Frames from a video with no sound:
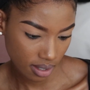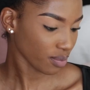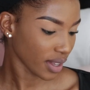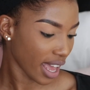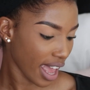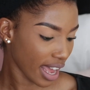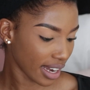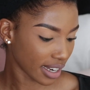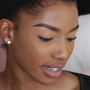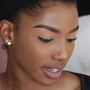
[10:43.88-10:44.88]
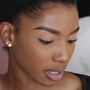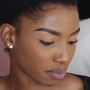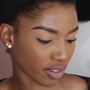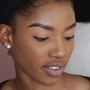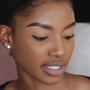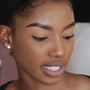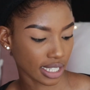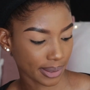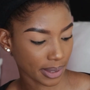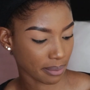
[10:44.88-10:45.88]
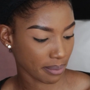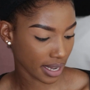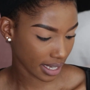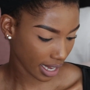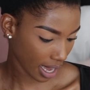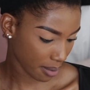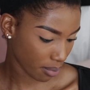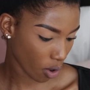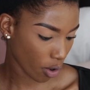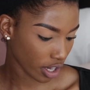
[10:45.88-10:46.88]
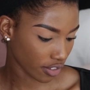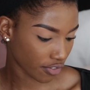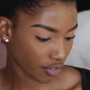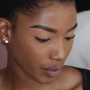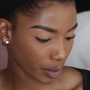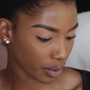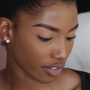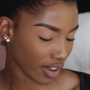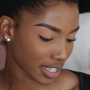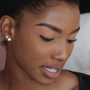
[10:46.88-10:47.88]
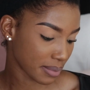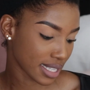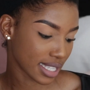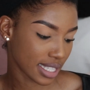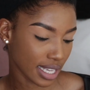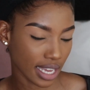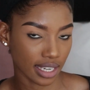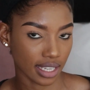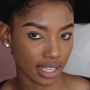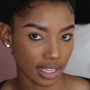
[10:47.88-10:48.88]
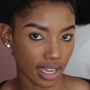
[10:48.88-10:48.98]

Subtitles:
LA Girl Perfecting Liquid Makeup, oil free with vitamin C and E.